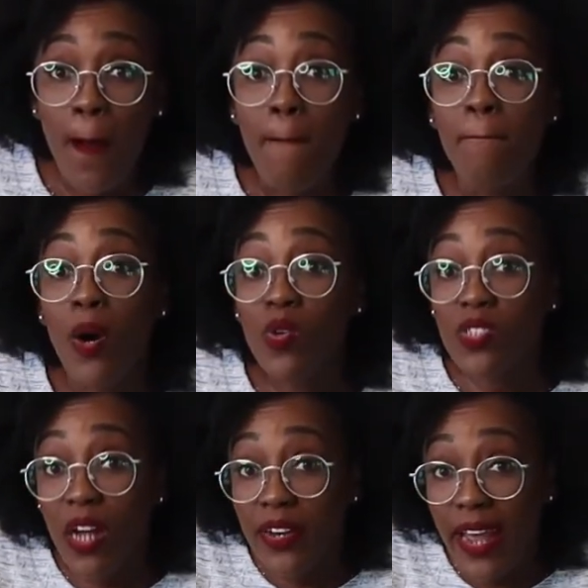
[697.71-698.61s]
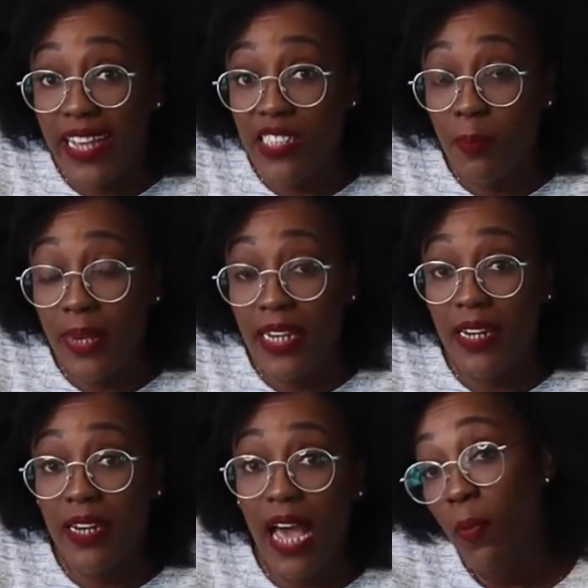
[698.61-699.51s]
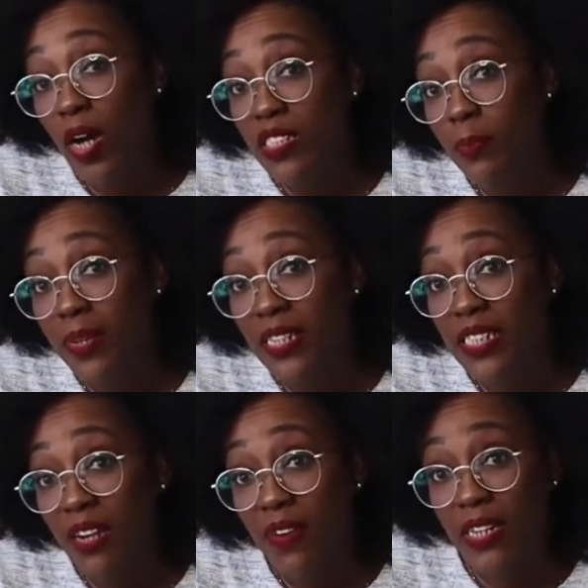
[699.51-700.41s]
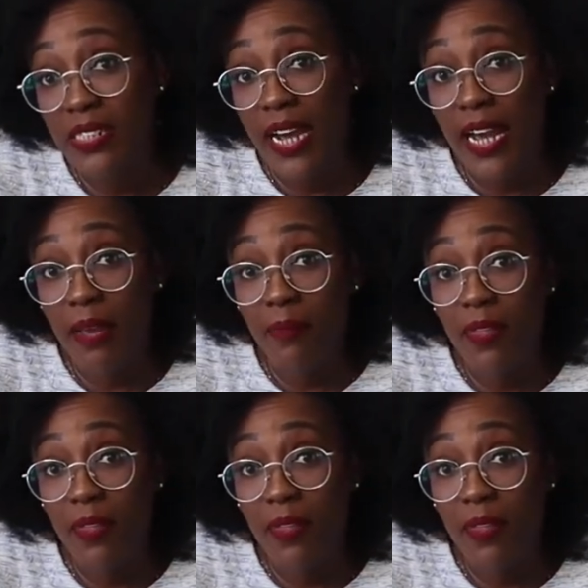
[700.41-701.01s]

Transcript: most underestimated possibility of our time.